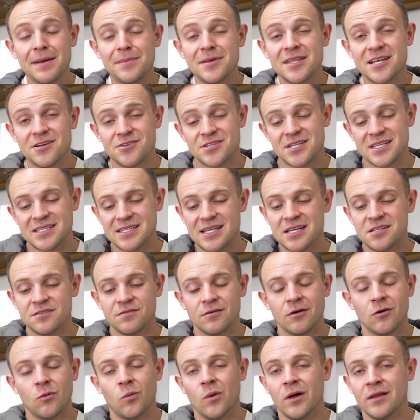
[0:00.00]
maybe they're
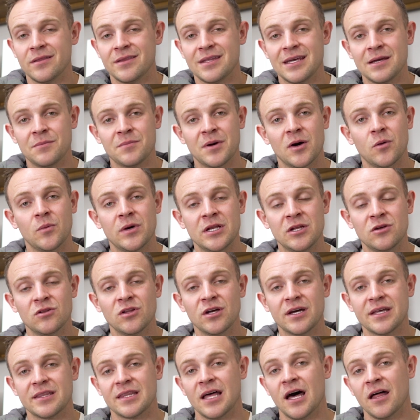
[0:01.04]
successful at one thing, but when you
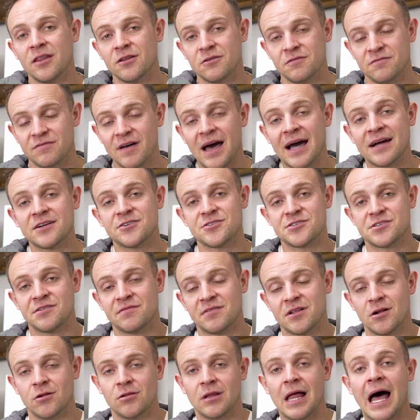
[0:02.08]
look at the other factors
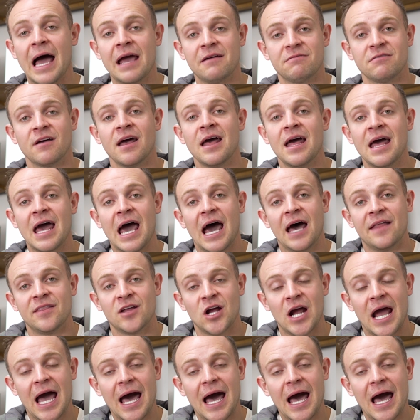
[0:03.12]
of their life and their